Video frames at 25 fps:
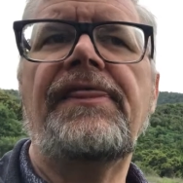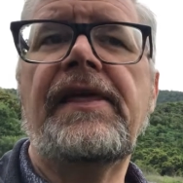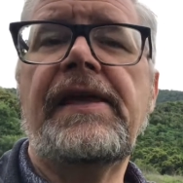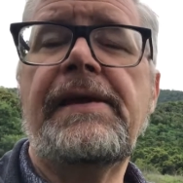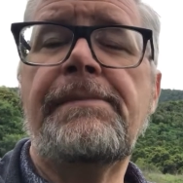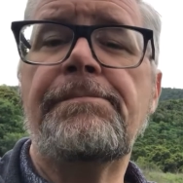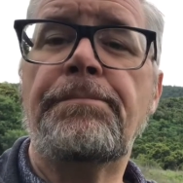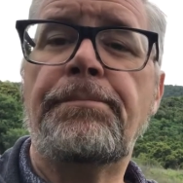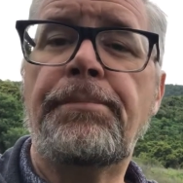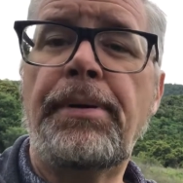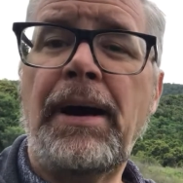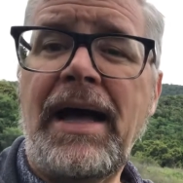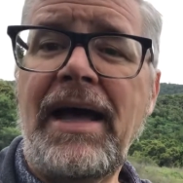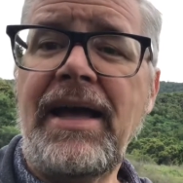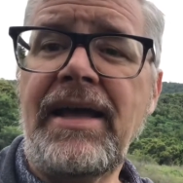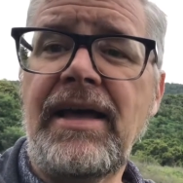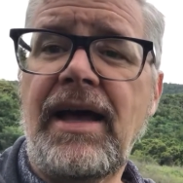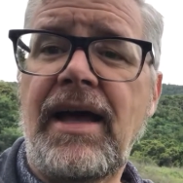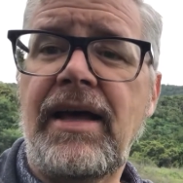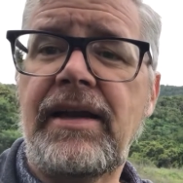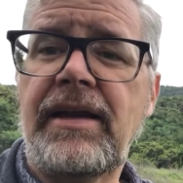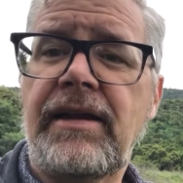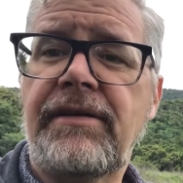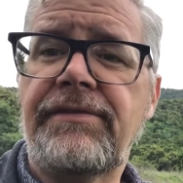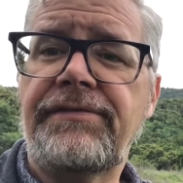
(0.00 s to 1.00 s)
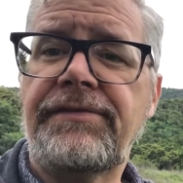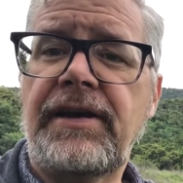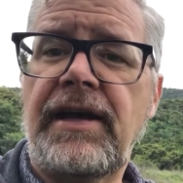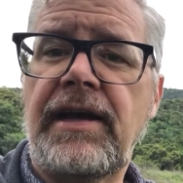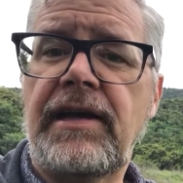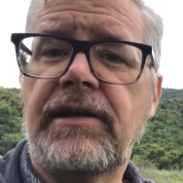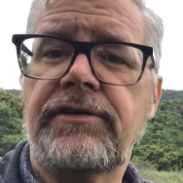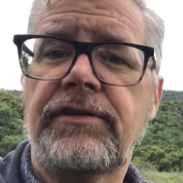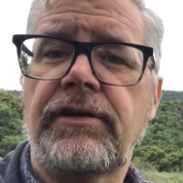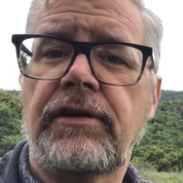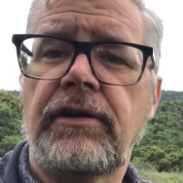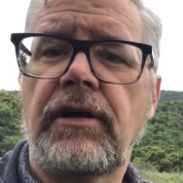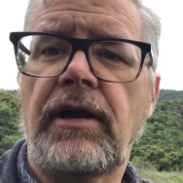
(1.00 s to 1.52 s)
the biotic
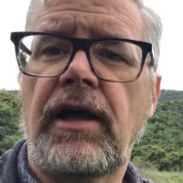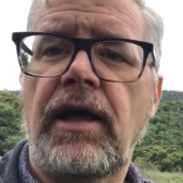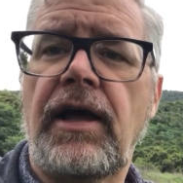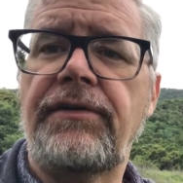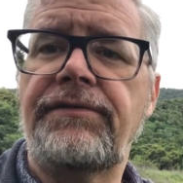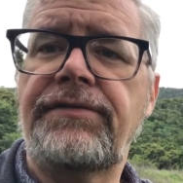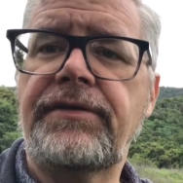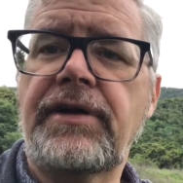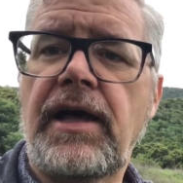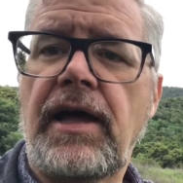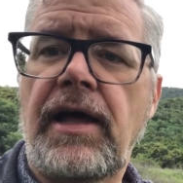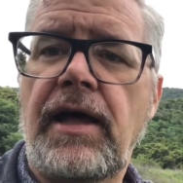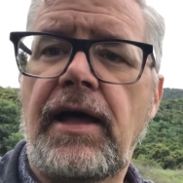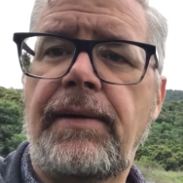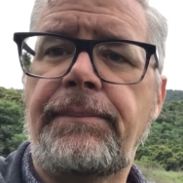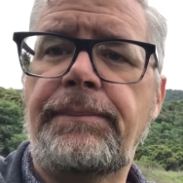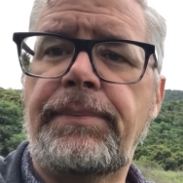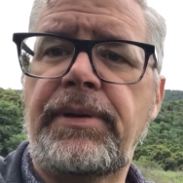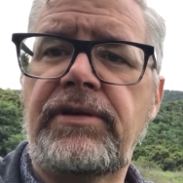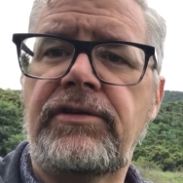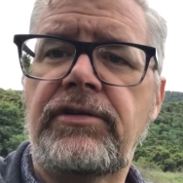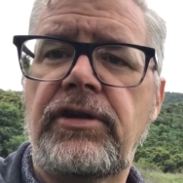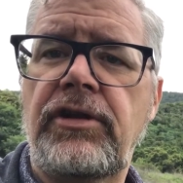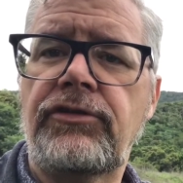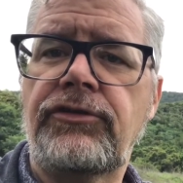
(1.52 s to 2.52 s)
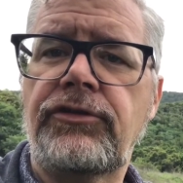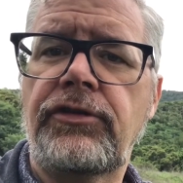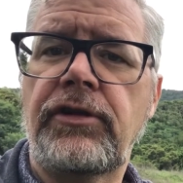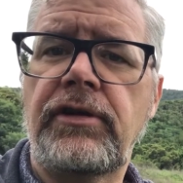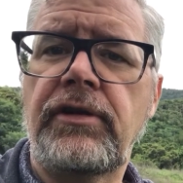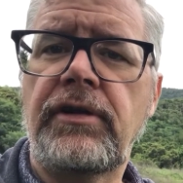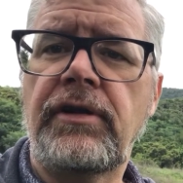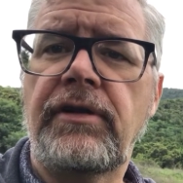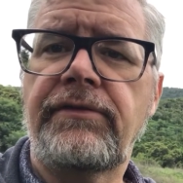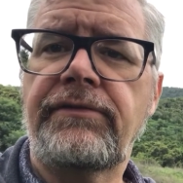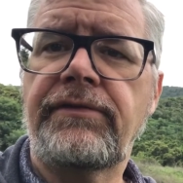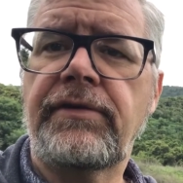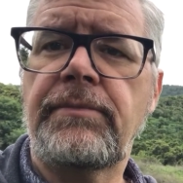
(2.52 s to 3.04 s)
factor of
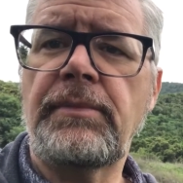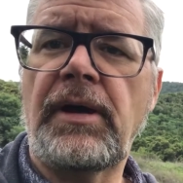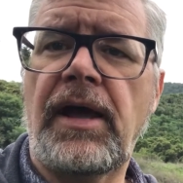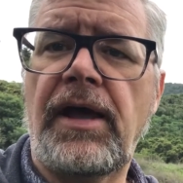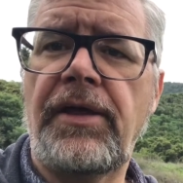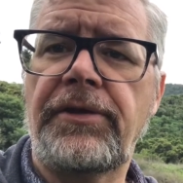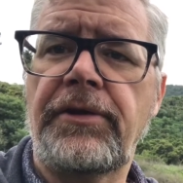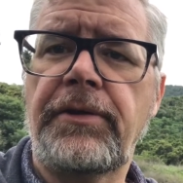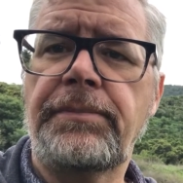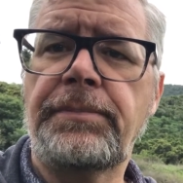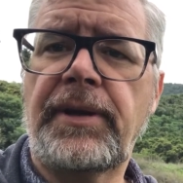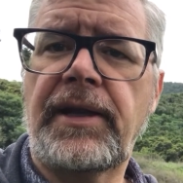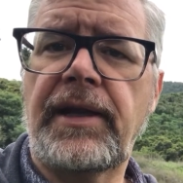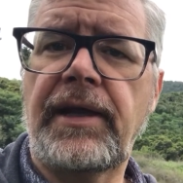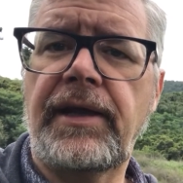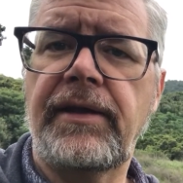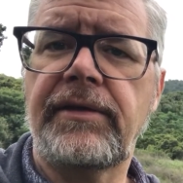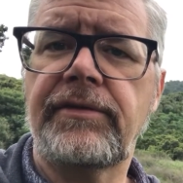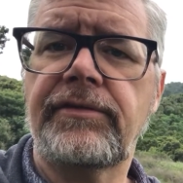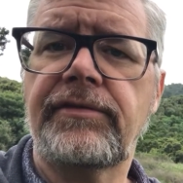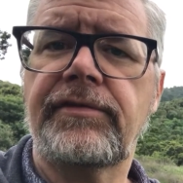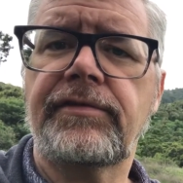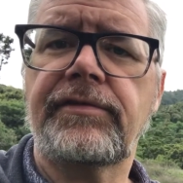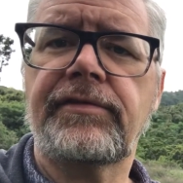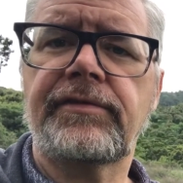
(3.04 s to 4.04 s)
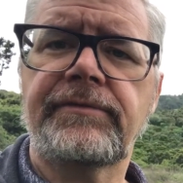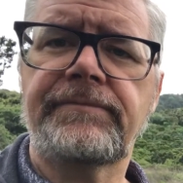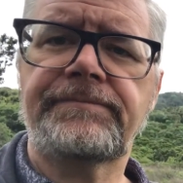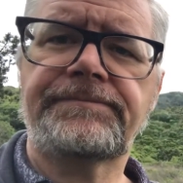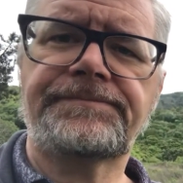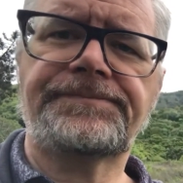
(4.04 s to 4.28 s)
competition from other plants.